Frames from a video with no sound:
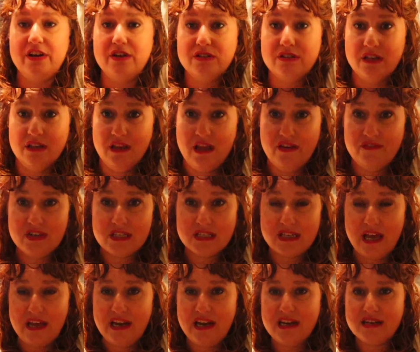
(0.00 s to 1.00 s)
I used to love to
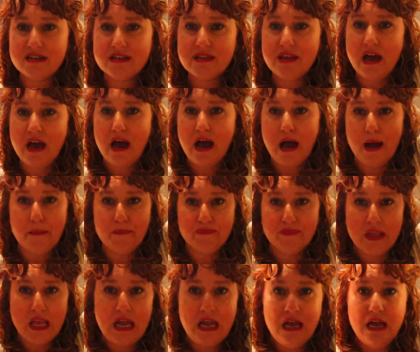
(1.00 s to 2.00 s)
send into them.
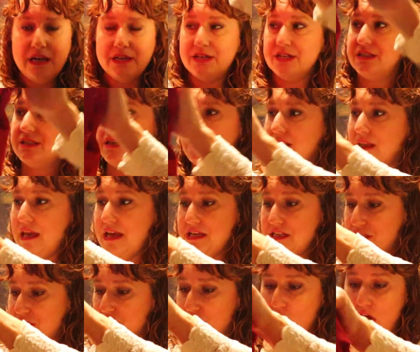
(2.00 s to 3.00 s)
Just a
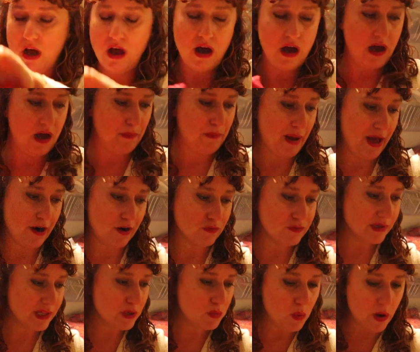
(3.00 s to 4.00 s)
lace top. I don't
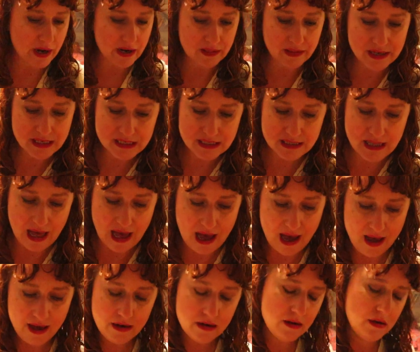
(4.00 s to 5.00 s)
really want to list
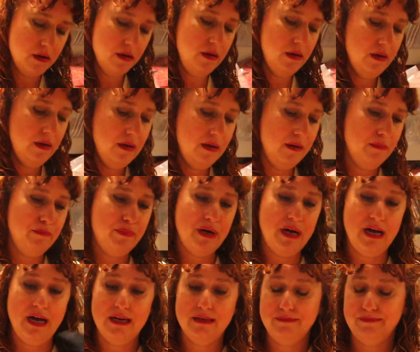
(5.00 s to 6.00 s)
that,
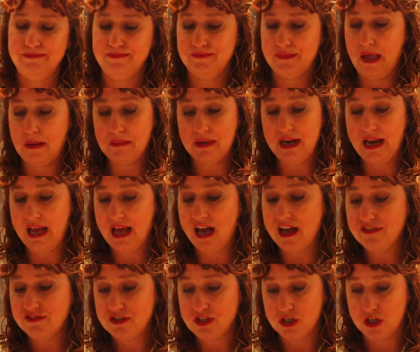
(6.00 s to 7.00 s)
but I'm going to
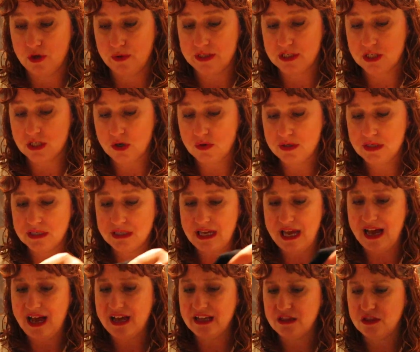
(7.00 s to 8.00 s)
have to. It's so
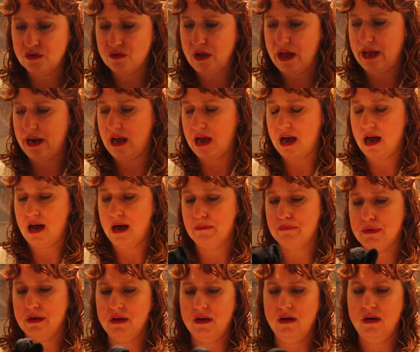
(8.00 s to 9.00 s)
sad,
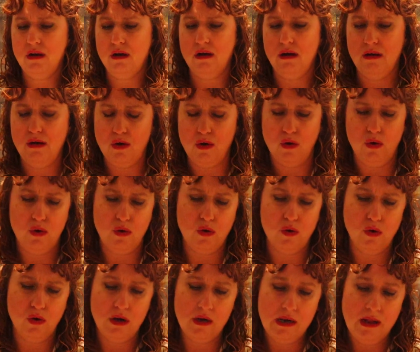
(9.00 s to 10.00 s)
ThredUp.
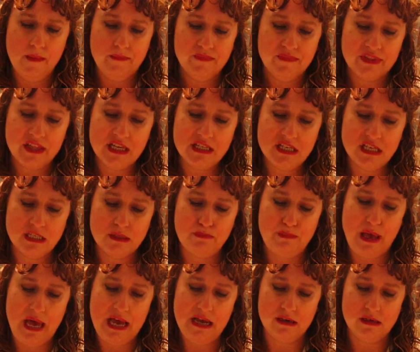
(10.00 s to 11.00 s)
Oh, this is
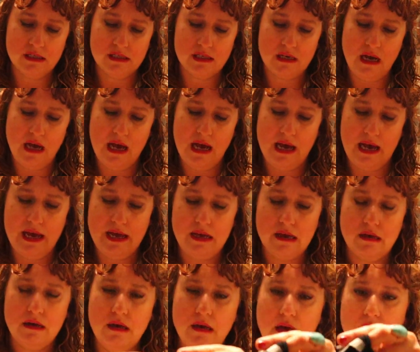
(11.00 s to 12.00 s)
Pale Sky.